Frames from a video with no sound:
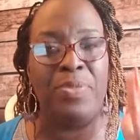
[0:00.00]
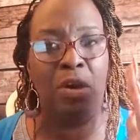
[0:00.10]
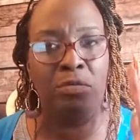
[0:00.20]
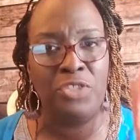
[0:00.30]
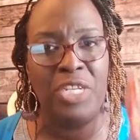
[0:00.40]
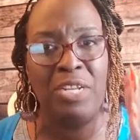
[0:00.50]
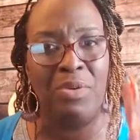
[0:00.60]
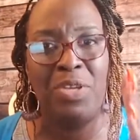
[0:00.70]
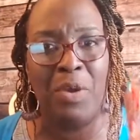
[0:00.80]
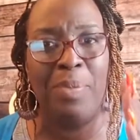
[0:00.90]
Don't cheat
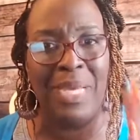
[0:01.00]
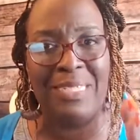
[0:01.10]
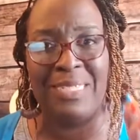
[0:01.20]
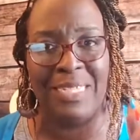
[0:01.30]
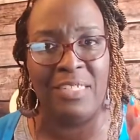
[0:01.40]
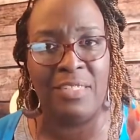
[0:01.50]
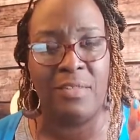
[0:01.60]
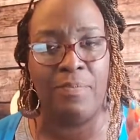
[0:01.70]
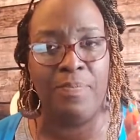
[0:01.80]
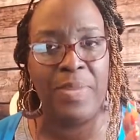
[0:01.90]
on your business.